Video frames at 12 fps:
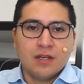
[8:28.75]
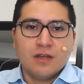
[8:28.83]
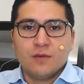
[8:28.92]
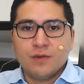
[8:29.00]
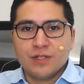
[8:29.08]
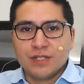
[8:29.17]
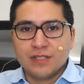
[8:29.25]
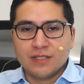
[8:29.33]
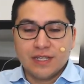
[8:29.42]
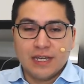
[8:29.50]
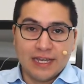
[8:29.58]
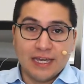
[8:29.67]
which is,
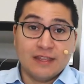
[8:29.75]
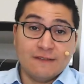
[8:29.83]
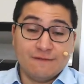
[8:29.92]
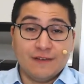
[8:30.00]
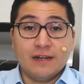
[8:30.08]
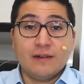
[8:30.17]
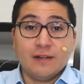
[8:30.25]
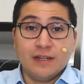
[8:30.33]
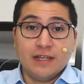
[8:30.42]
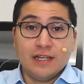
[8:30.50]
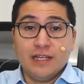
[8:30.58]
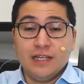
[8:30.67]
again, the Fed
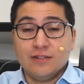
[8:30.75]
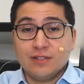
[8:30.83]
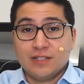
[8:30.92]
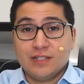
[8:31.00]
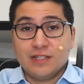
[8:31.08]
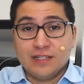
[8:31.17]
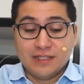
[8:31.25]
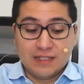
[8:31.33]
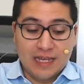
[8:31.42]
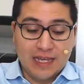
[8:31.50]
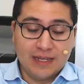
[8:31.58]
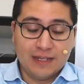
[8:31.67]
either
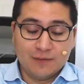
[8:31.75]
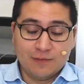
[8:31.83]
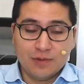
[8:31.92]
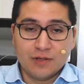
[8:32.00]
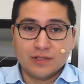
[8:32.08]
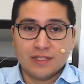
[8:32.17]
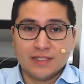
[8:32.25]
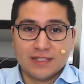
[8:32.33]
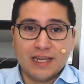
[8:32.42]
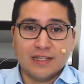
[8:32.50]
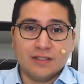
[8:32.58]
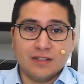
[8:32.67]
staying put and
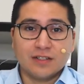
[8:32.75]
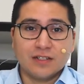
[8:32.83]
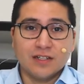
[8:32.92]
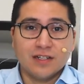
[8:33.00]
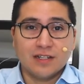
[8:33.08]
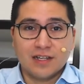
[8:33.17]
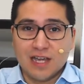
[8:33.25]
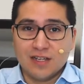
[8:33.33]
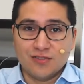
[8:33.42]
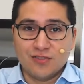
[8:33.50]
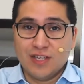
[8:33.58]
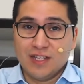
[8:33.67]
saying, look, guys,
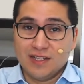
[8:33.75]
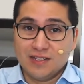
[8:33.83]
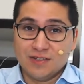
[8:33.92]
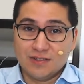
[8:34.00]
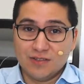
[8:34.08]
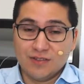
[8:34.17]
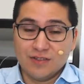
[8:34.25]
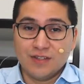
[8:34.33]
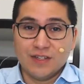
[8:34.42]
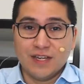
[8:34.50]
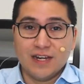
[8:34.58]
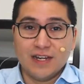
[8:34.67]
you're
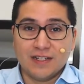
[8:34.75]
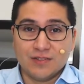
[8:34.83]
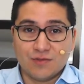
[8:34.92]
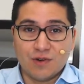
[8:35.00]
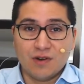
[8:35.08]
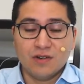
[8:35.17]
getting this wrong.